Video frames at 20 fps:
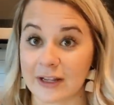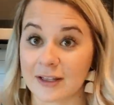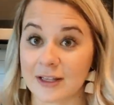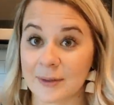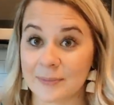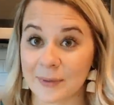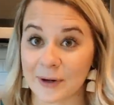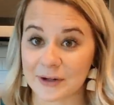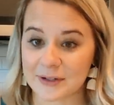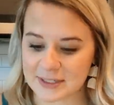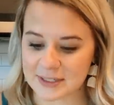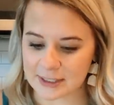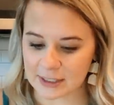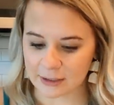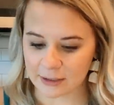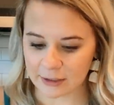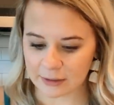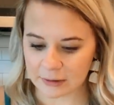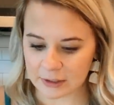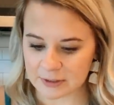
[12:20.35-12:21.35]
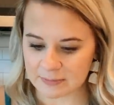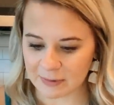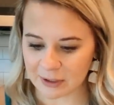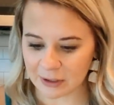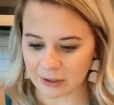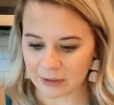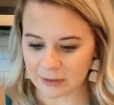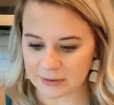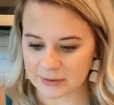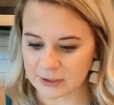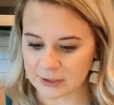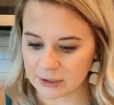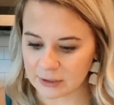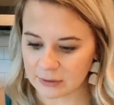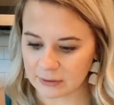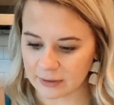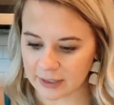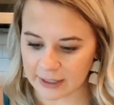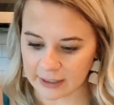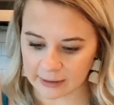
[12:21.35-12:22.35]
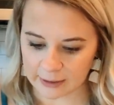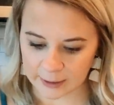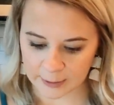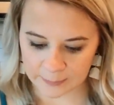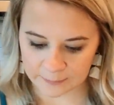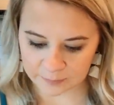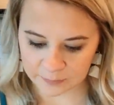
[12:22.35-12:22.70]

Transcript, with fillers: clip art stickers, but also like